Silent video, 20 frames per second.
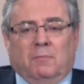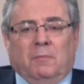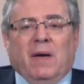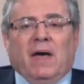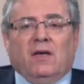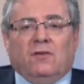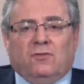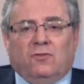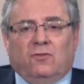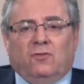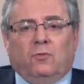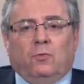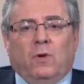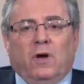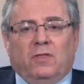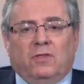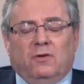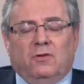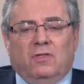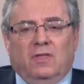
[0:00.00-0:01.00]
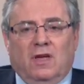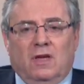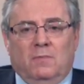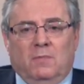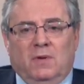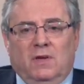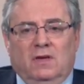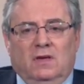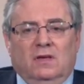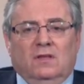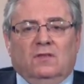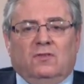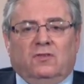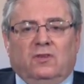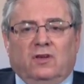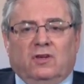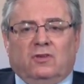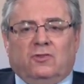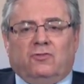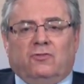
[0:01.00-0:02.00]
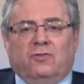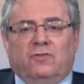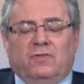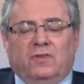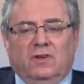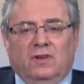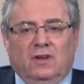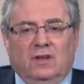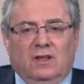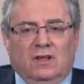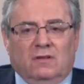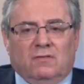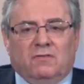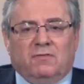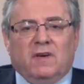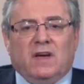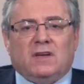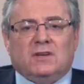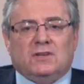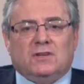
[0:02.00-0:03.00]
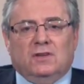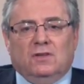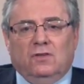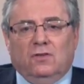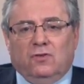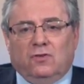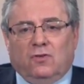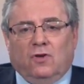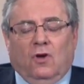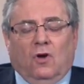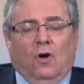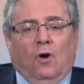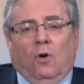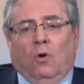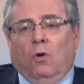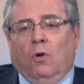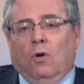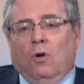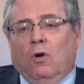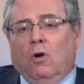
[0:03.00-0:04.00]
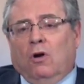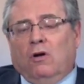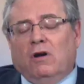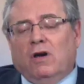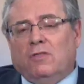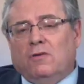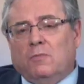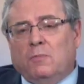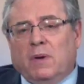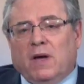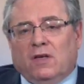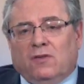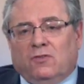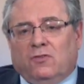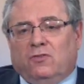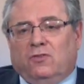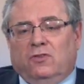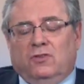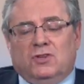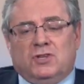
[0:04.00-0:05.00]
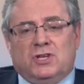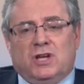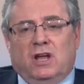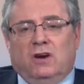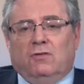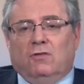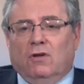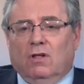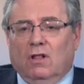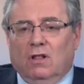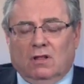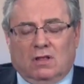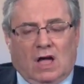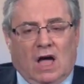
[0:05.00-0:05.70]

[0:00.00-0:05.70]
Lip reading: pests, whether they be insect-driven infections or other pests in general,